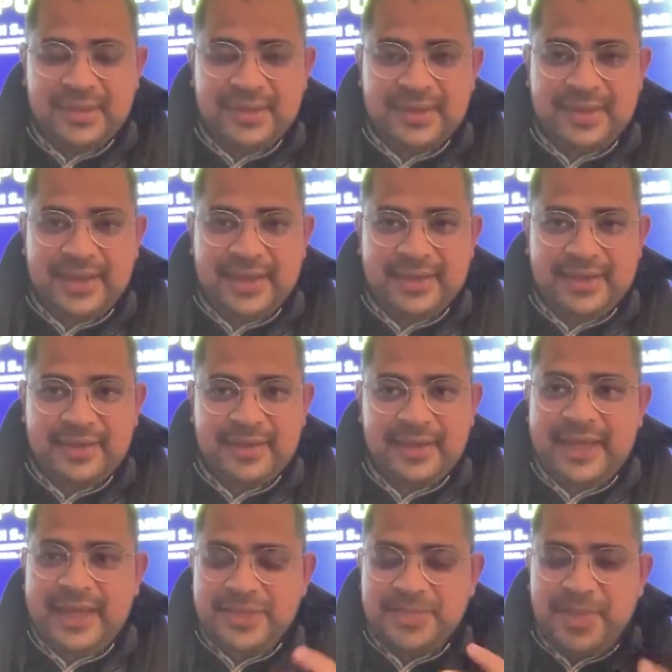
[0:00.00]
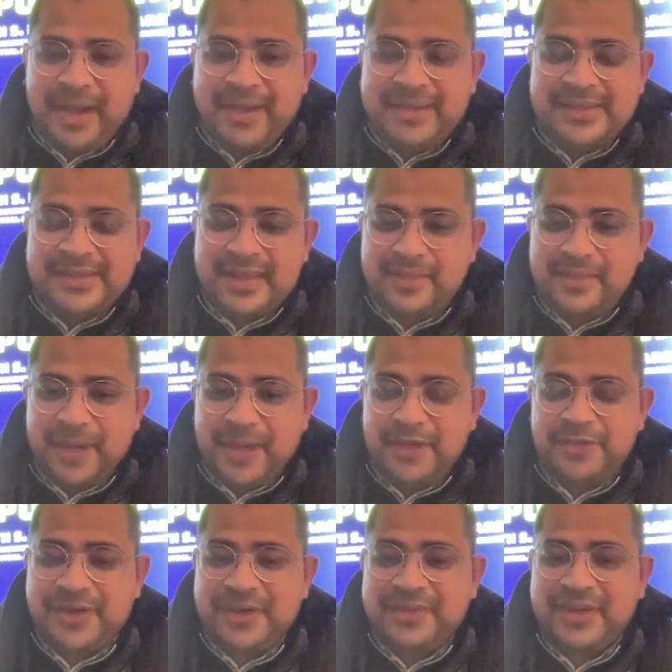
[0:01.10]
that is Pakistan part of
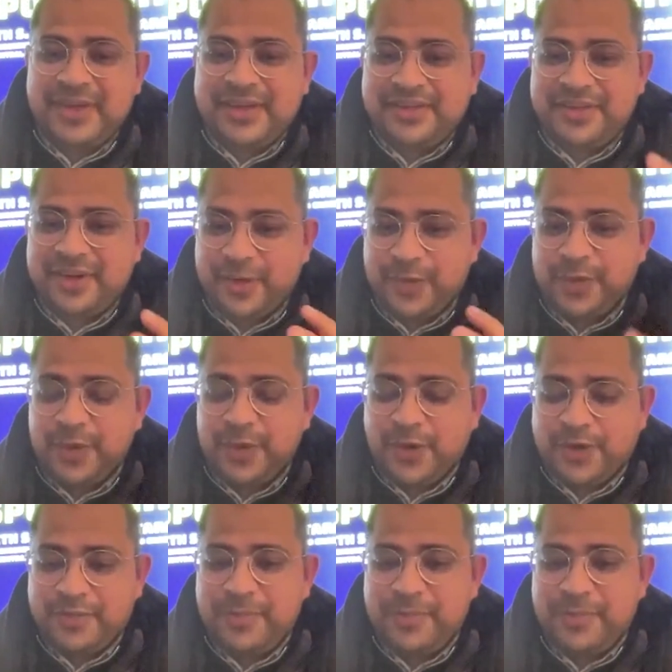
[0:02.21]
Central Asia or not?